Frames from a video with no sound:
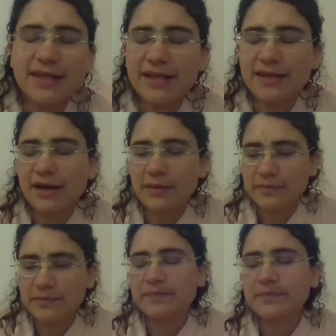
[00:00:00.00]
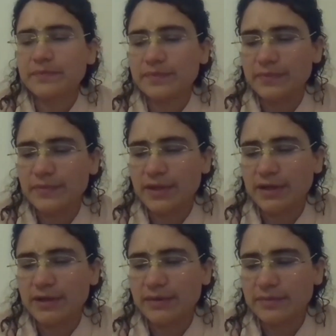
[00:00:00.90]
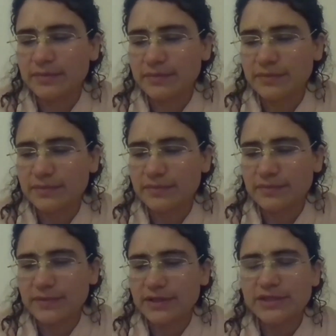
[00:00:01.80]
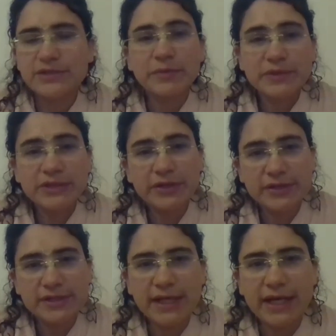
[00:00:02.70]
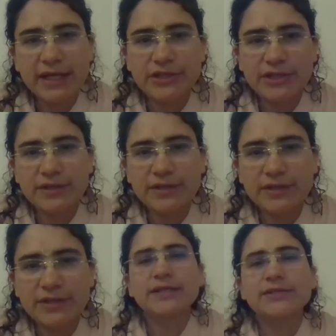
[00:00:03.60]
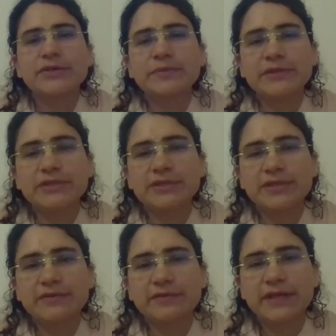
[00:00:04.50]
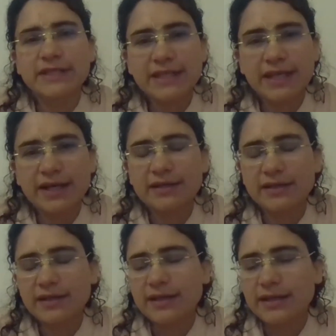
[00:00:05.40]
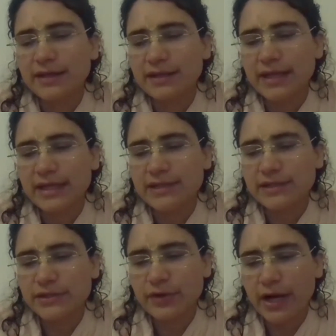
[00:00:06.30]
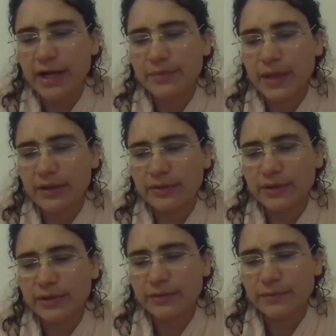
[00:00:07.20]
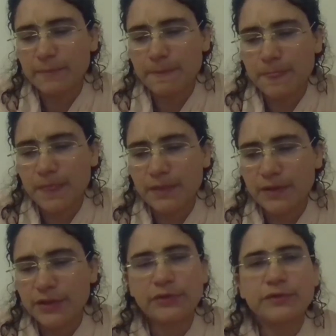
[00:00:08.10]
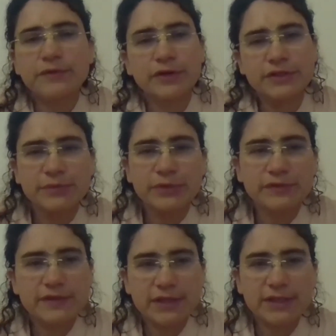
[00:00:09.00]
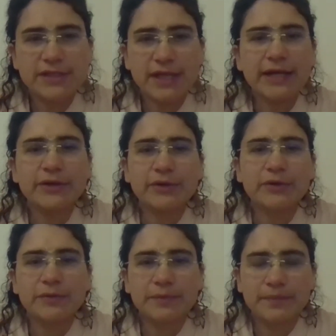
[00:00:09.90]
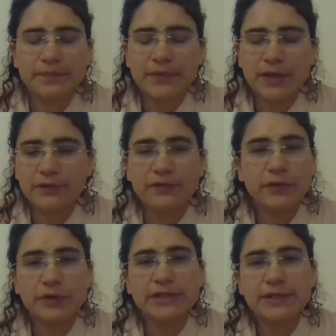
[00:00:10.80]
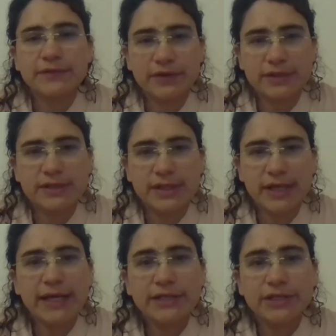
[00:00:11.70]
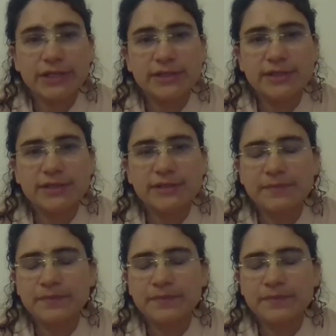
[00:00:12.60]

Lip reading: In the scriptures, the ancient Vedic scriptures of India, they describe how the universe moves in a cycle of four different ages.